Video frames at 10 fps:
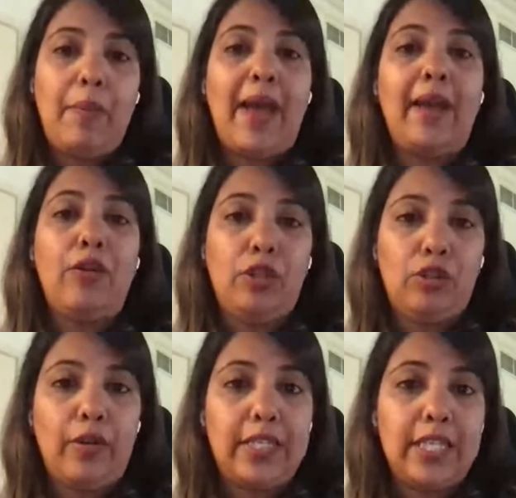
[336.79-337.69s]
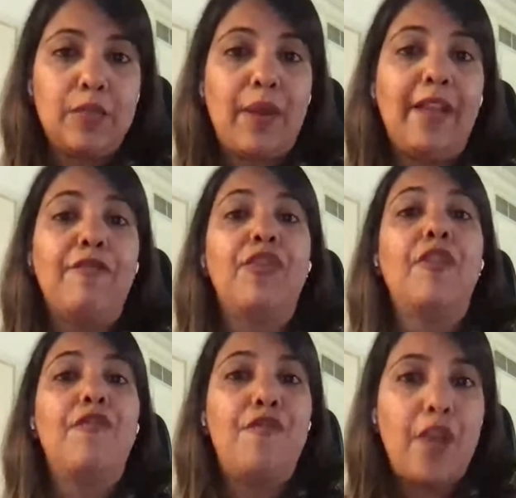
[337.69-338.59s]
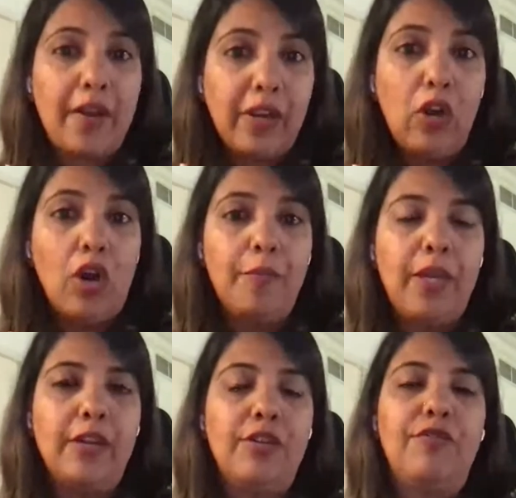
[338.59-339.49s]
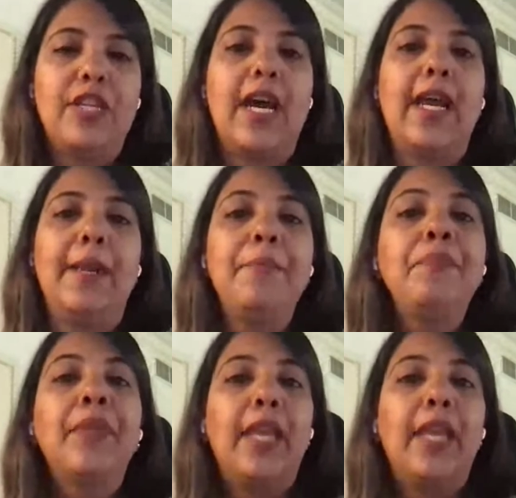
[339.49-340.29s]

back or your thoracic spine for a very long period of time,